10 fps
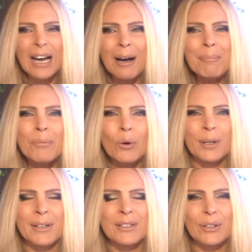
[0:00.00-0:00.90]
come
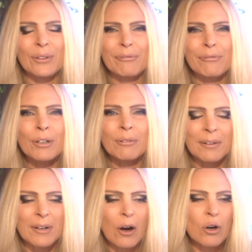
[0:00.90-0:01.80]
more into the
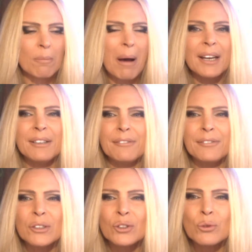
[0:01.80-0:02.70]
foreground, our body
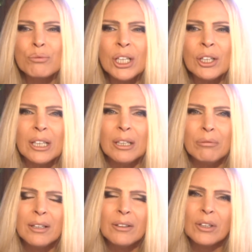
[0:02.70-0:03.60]
feels really,
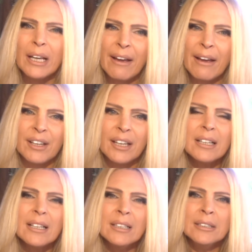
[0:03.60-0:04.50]
really heavy
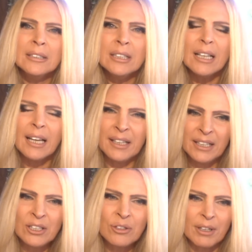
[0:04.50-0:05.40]
and
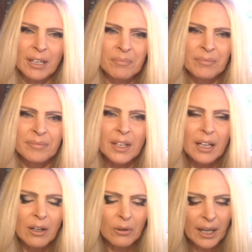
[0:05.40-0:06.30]
hindering,
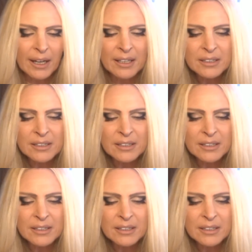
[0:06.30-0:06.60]
okay?